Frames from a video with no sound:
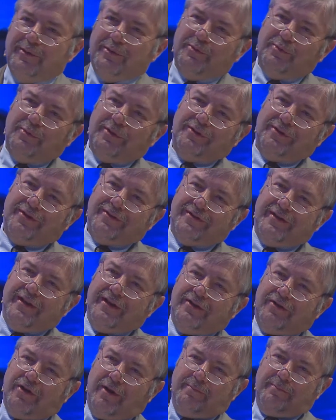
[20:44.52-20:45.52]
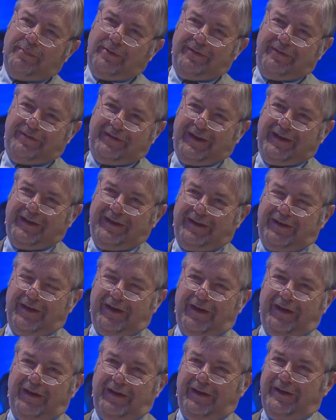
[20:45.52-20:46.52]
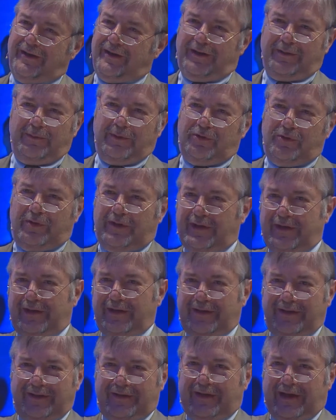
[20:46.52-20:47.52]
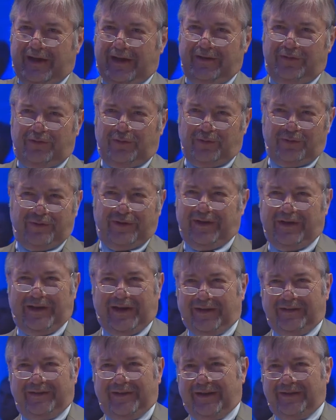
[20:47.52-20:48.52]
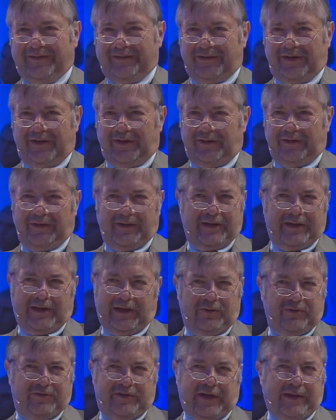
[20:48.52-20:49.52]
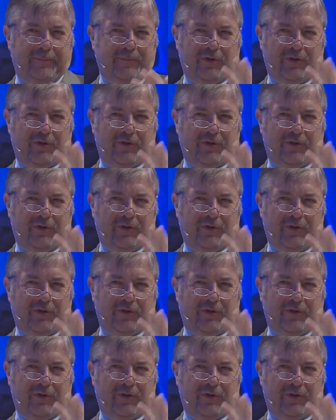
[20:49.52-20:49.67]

What does the incumbent think when you hear a guy talking like that? Are you say, I'm